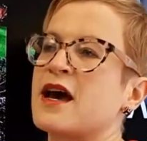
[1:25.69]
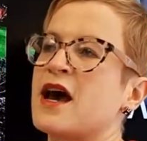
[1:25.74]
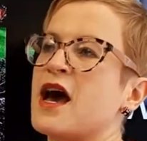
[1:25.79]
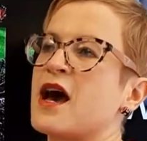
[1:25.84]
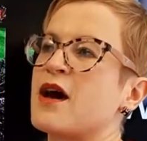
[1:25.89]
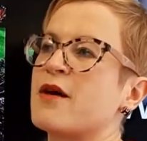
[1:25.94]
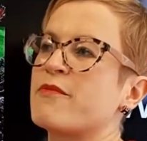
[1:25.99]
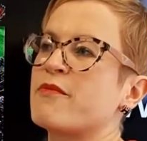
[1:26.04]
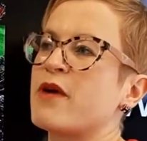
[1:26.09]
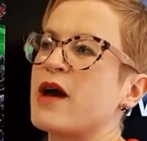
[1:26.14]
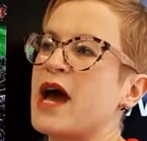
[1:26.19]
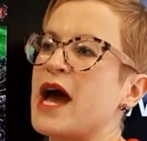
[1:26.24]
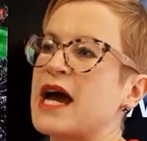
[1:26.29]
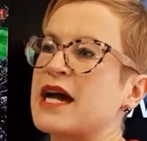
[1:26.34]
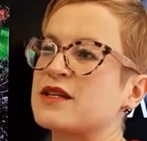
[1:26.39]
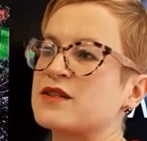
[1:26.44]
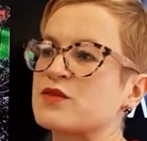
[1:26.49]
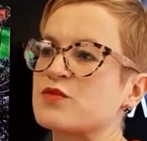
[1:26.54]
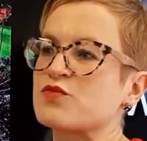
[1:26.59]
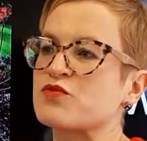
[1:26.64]

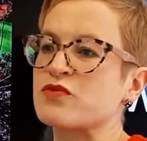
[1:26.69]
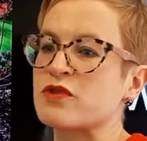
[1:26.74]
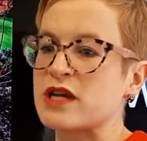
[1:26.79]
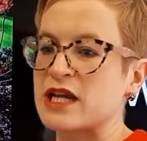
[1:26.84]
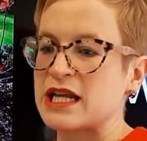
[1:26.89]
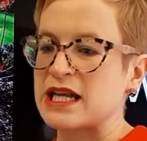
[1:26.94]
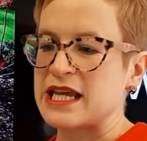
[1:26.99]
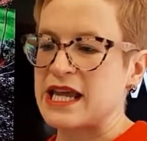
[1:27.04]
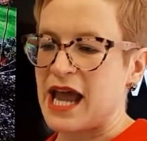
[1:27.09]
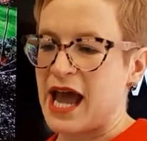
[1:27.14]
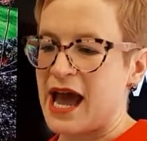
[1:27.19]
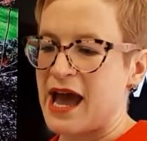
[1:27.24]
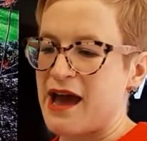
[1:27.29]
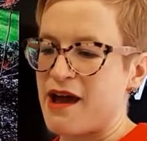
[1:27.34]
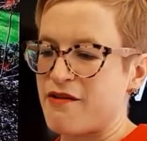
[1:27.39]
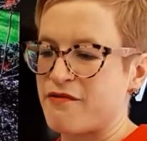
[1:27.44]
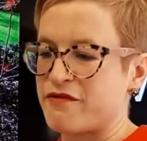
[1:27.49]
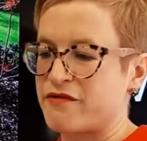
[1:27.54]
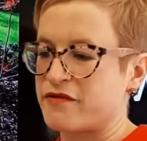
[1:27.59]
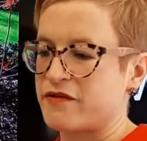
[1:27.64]
and really
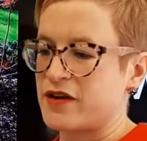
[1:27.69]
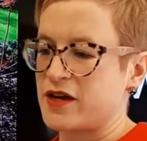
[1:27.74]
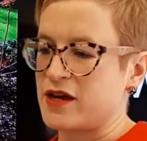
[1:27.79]
have